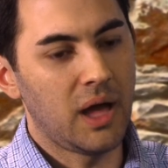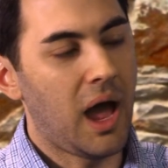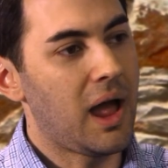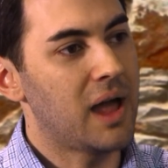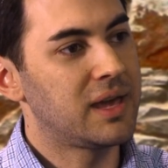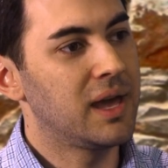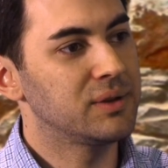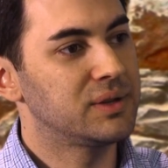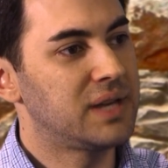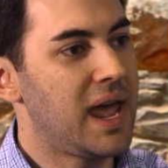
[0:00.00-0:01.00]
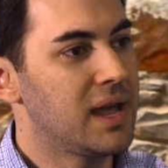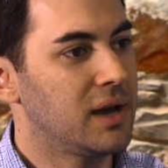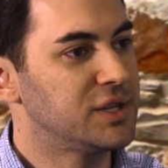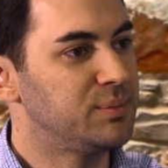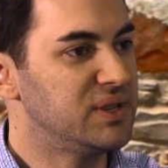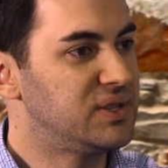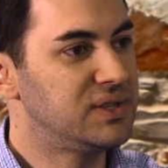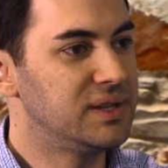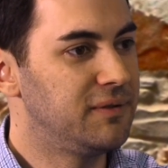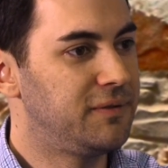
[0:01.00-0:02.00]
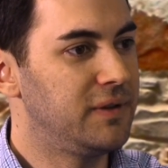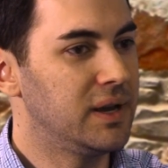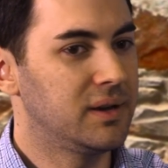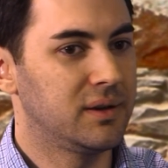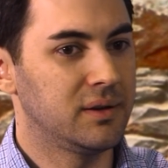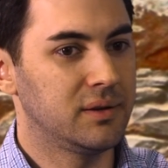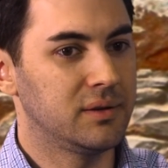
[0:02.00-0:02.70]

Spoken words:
I can't take a specific,